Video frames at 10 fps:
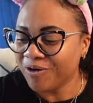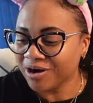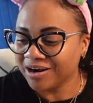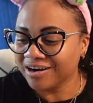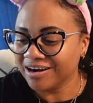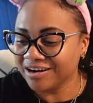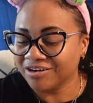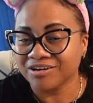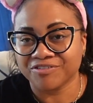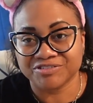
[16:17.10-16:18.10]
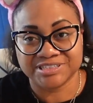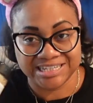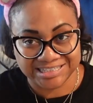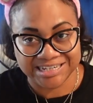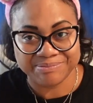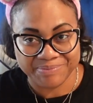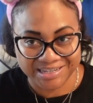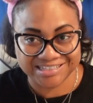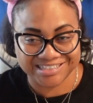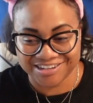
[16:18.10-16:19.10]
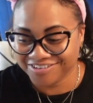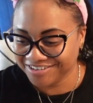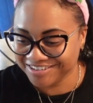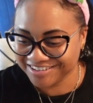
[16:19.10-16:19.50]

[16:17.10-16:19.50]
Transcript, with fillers: or, or seasoning meat.